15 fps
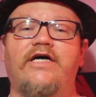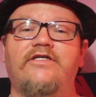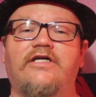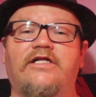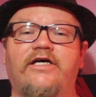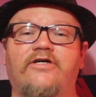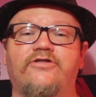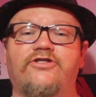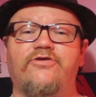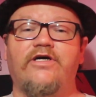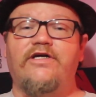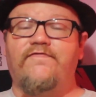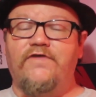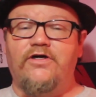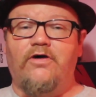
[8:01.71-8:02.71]
ahead and click or
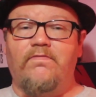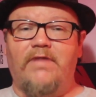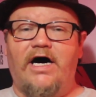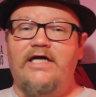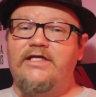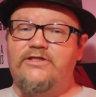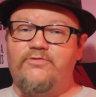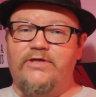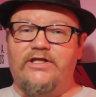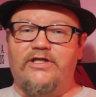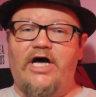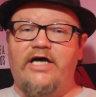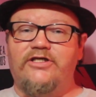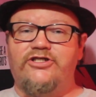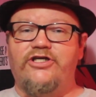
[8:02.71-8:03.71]
treat if you don't mind. That's where you
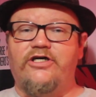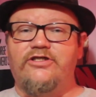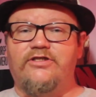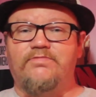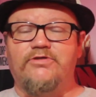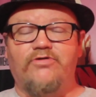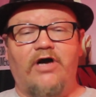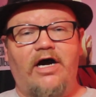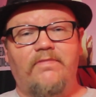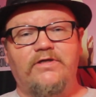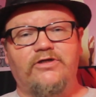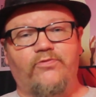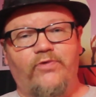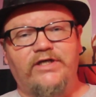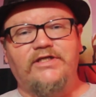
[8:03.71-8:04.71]
like, share, subscribe, and
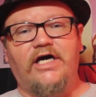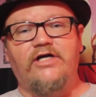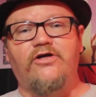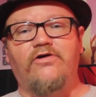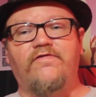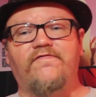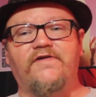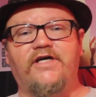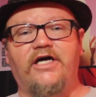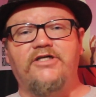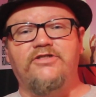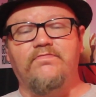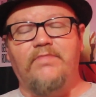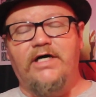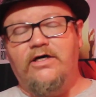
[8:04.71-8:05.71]
you ring that
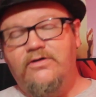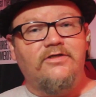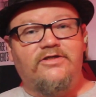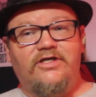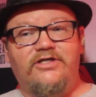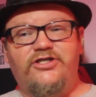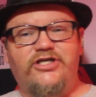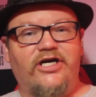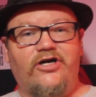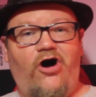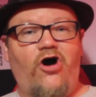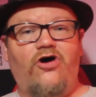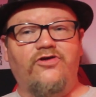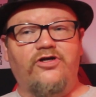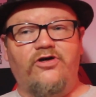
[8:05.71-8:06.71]
notification bell so that you get
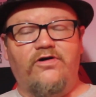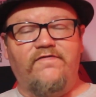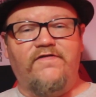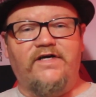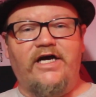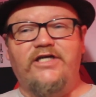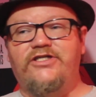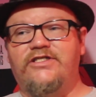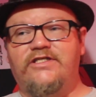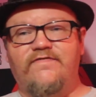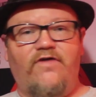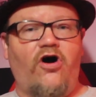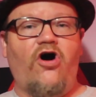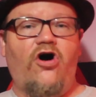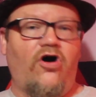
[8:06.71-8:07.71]
all the notifications
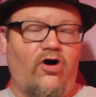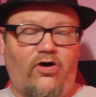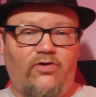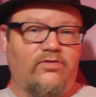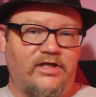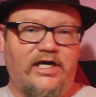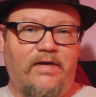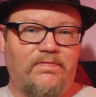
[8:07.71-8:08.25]
of all the